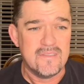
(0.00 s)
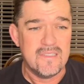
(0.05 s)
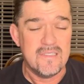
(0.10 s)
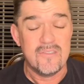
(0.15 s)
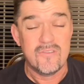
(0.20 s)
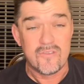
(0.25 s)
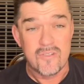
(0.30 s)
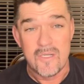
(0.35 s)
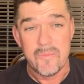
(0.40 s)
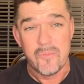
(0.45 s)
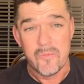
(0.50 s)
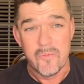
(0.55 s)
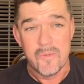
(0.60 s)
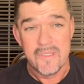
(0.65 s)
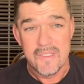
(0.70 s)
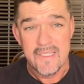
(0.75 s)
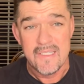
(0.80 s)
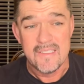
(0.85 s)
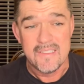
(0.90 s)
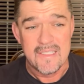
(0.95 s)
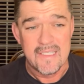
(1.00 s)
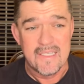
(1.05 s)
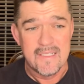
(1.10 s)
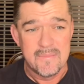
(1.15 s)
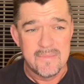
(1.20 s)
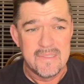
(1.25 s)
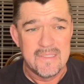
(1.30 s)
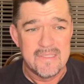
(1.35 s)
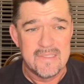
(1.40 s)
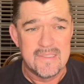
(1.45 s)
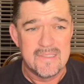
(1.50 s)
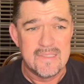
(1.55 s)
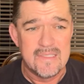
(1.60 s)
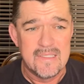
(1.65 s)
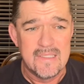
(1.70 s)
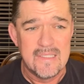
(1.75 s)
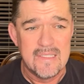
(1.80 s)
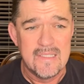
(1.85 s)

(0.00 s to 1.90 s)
in trouble with his enemies.